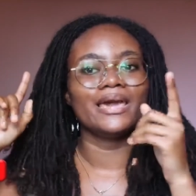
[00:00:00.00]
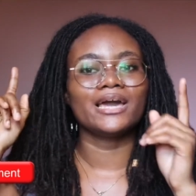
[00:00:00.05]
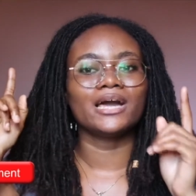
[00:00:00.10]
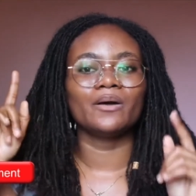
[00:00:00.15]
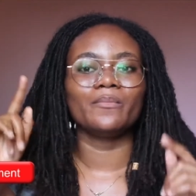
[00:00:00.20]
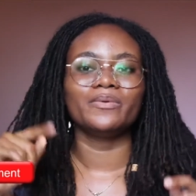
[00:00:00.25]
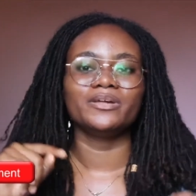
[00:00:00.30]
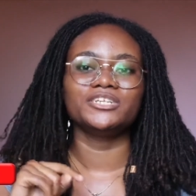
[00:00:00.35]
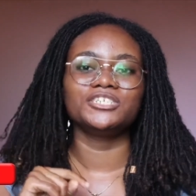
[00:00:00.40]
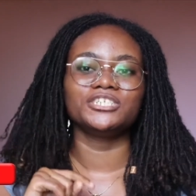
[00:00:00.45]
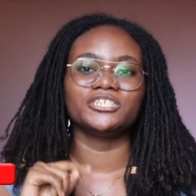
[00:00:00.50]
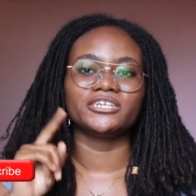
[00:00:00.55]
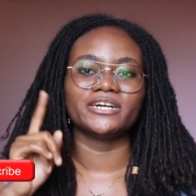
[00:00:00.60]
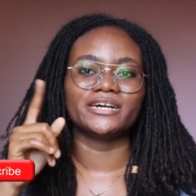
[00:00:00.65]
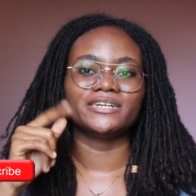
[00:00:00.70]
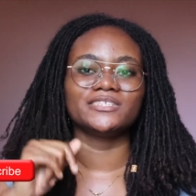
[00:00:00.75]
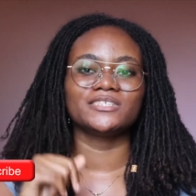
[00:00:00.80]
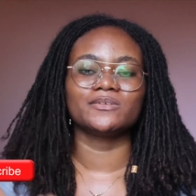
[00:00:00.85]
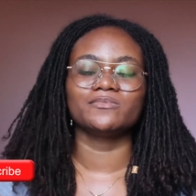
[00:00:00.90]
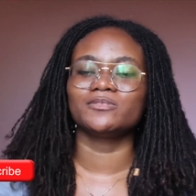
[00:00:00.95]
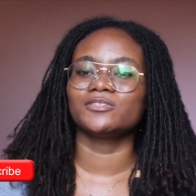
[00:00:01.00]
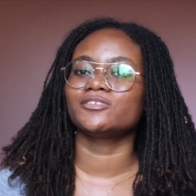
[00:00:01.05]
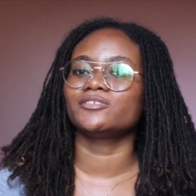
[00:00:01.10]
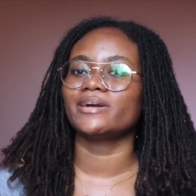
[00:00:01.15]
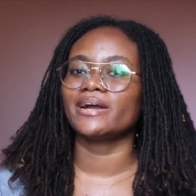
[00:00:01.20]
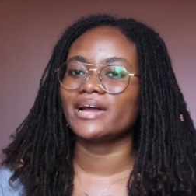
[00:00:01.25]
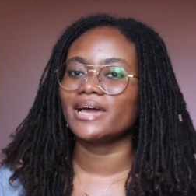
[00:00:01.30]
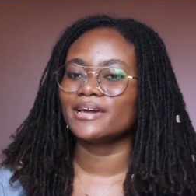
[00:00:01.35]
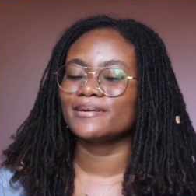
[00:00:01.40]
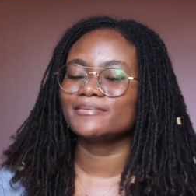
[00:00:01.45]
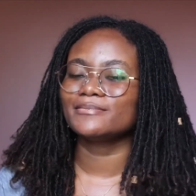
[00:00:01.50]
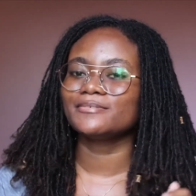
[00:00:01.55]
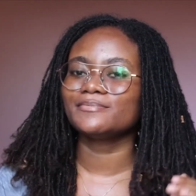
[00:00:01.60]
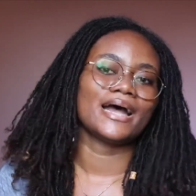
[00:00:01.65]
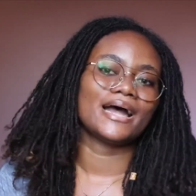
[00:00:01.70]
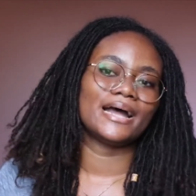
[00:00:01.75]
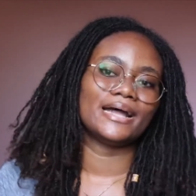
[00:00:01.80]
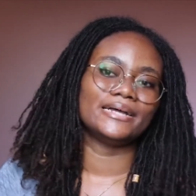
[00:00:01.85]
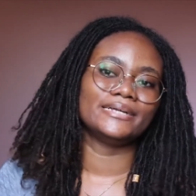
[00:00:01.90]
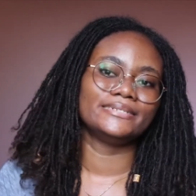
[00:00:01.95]
comment, share, and subscribe.
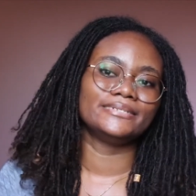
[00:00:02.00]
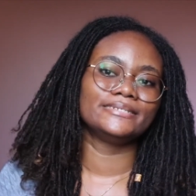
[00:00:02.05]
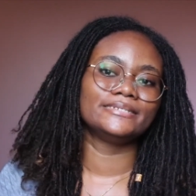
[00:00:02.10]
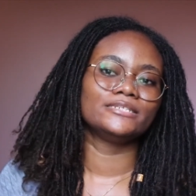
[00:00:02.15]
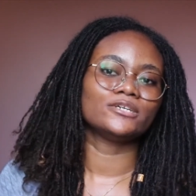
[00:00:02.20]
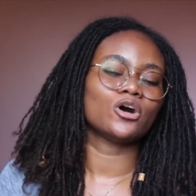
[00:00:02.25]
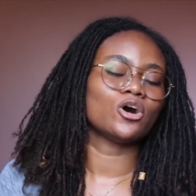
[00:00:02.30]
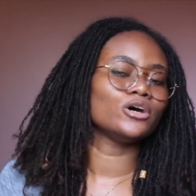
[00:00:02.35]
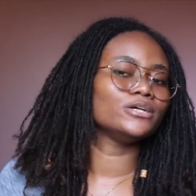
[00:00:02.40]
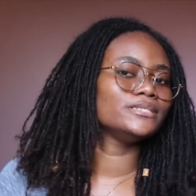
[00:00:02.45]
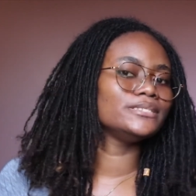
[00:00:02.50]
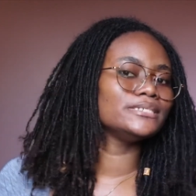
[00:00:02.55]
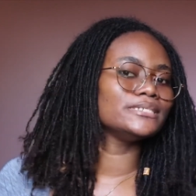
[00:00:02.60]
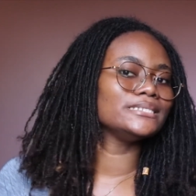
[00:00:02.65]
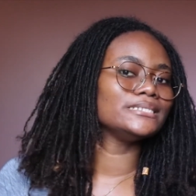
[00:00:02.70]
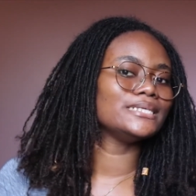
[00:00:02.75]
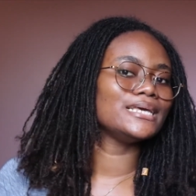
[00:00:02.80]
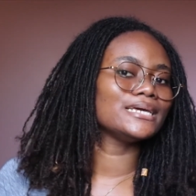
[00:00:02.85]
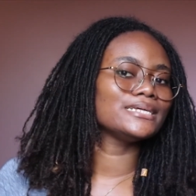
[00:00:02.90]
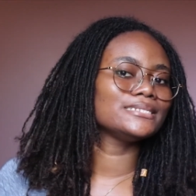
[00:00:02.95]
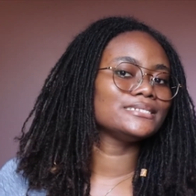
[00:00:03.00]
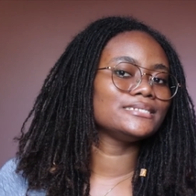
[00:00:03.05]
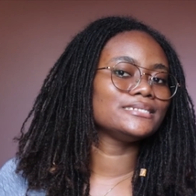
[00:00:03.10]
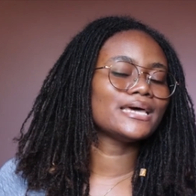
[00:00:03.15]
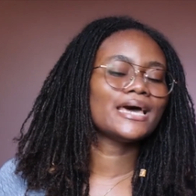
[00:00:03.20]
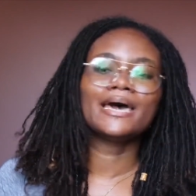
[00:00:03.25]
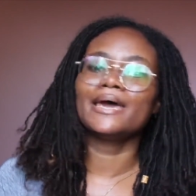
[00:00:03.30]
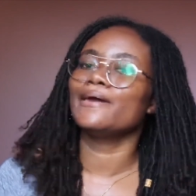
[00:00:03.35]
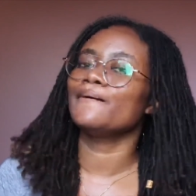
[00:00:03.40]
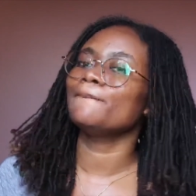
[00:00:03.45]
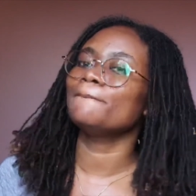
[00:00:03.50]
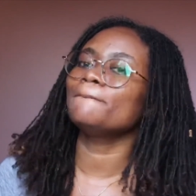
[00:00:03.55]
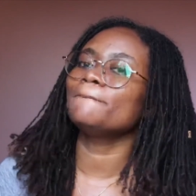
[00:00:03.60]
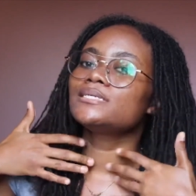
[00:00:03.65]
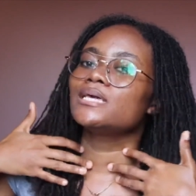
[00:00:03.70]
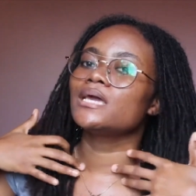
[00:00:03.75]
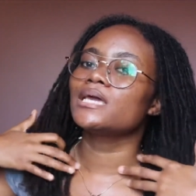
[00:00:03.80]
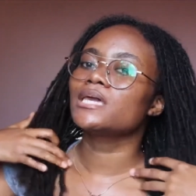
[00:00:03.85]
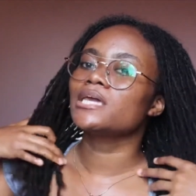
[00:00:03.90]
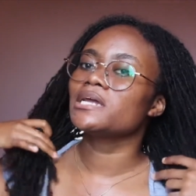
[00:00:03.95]
And until next time,
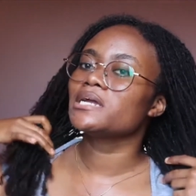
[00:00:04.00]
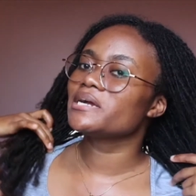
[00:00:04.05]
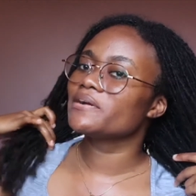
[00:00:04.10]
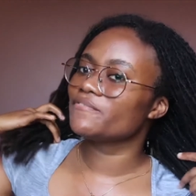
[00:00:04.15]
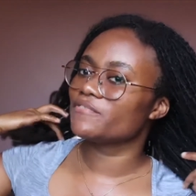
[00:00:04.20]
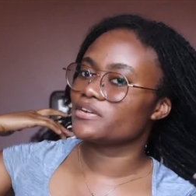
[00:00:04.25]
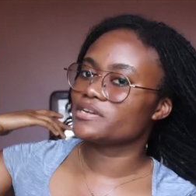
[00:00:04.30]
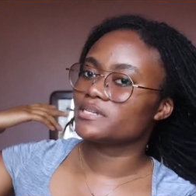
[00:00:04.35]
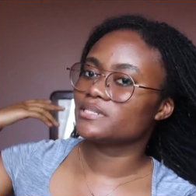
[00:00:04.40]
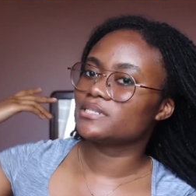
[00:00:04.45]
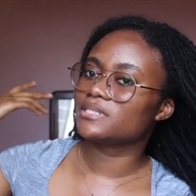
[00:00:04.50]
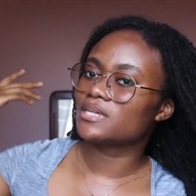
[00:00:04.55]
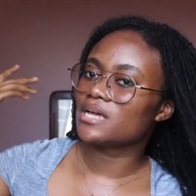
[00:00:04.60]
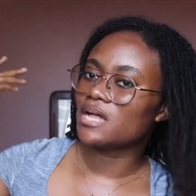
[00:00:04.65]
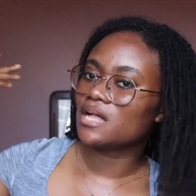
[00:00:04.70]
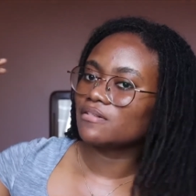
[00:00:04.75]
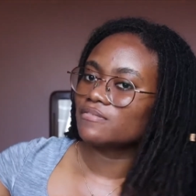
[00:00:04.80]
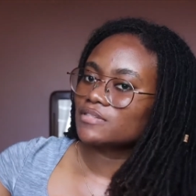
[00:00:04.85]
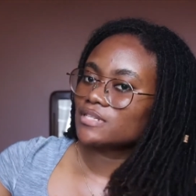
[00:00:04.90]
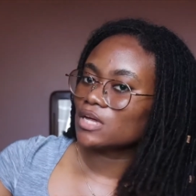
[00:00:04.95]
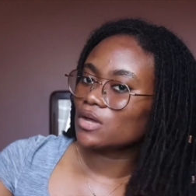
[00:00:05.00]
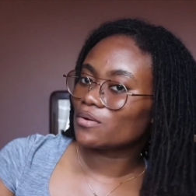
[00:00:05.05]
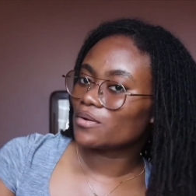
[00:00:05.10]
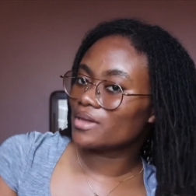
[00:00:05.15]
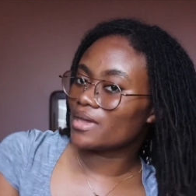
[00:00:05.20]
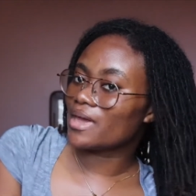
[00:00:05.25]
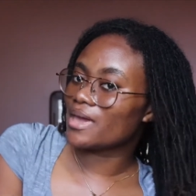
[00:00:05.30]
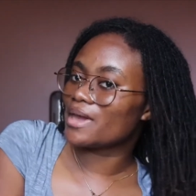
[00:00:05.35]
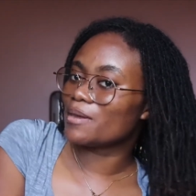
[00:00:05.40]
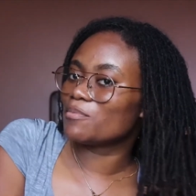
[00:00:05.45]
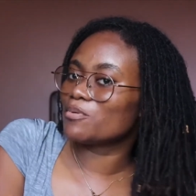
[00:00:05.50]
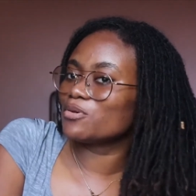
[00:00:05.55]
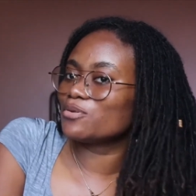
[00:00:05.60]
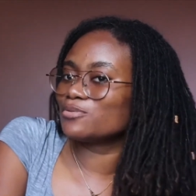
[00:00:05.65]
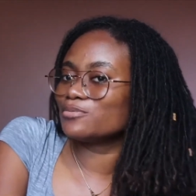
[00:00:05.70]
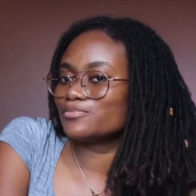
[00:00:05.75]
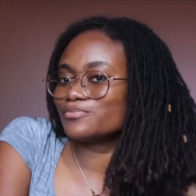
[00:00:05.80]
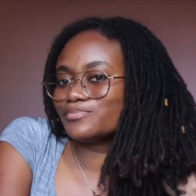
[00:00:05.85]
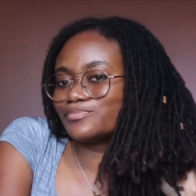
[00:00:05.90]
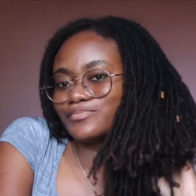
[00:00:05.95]
take care of yourselves. Okay, boo.
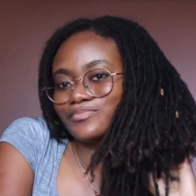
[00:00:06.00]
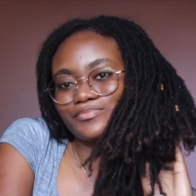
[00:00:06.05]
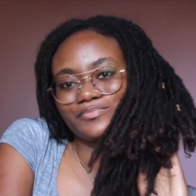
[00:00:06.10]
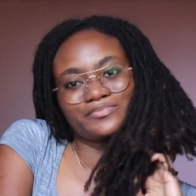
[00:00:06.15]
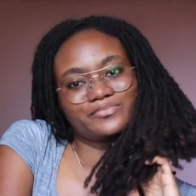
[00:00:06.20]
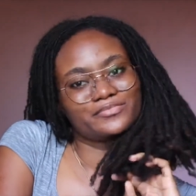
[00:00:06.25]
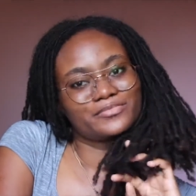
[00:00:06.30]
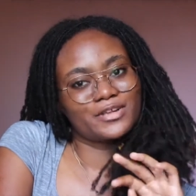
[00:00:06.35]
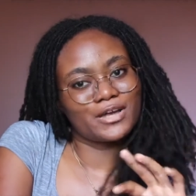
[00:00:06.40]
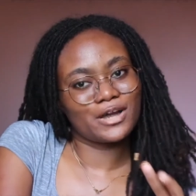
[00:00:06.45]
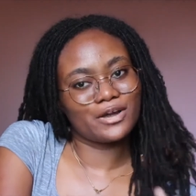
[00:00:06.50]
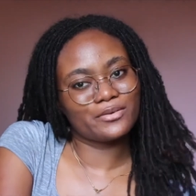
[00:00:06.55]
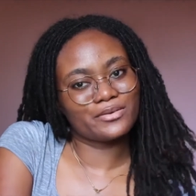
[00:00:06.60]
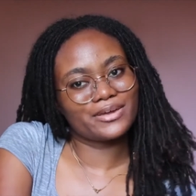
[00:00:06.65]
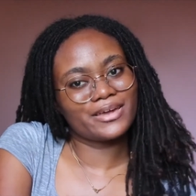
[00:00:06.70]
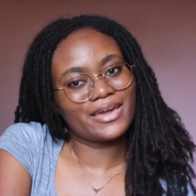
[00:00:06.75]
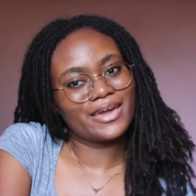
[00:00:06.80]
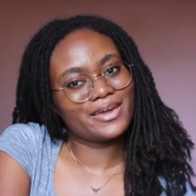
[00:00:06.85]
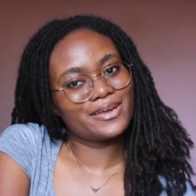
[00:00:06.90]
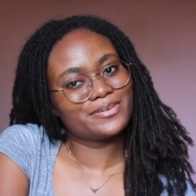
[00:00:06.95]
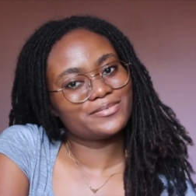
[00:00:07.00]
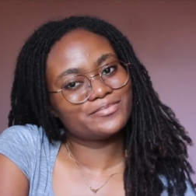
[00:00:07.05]
Okay.